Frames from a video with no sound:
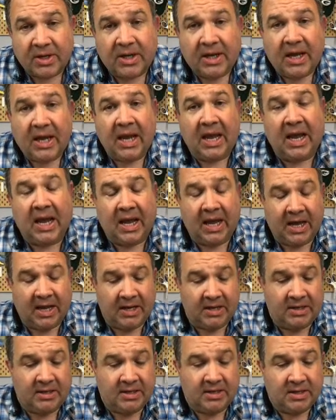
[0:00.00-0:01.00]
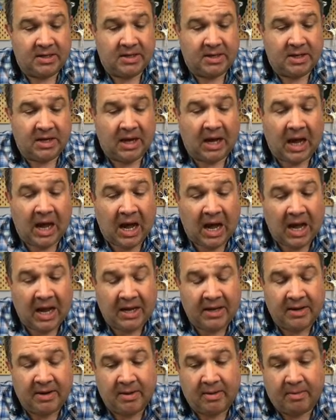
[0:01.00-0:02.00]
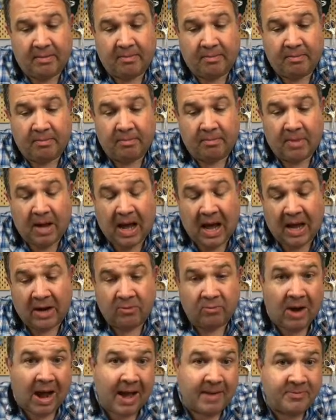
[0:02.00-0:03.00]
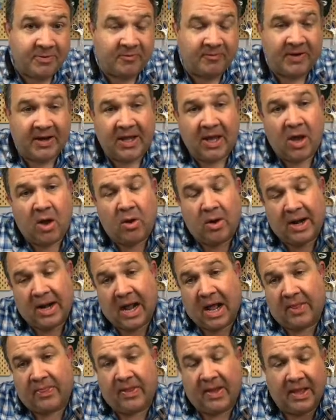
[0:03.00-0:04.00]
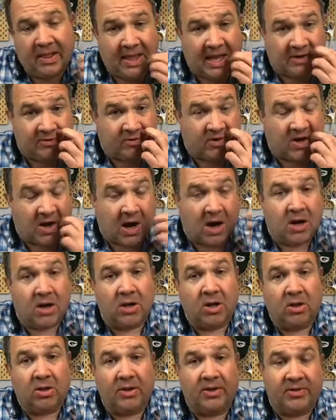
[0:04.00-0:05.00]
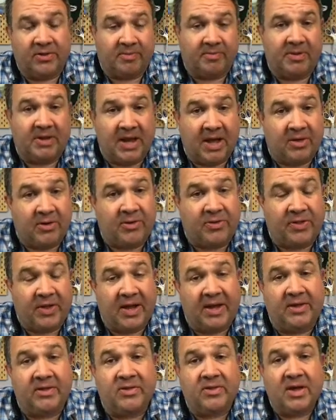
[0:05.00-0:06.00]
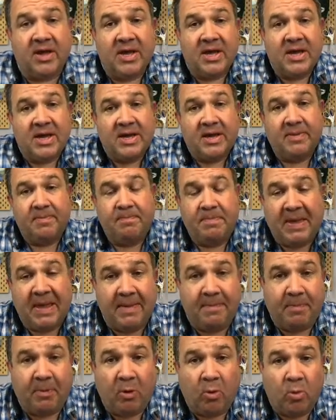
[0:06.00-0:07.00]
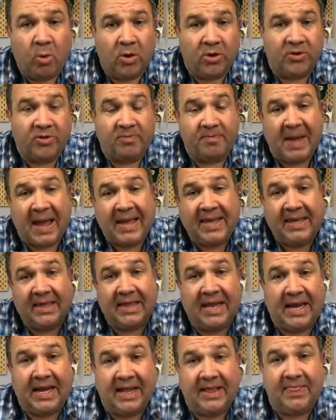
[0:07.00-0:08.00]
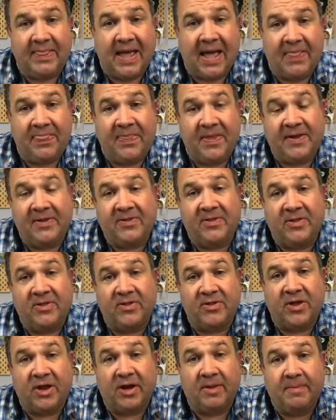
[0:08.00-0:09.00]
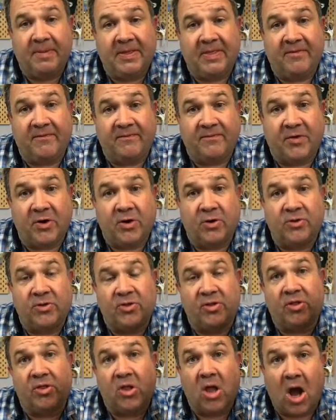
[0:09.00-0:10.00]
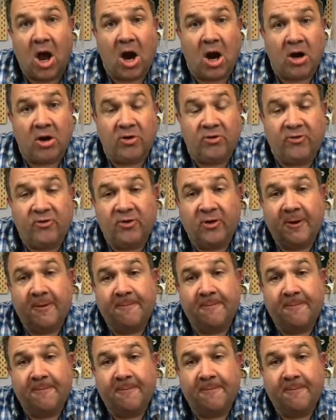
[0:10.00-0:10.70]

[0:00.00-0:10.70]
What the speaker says: And on Rob's video and on the electric article and some of the other things, people were speculating that this is going to be the first large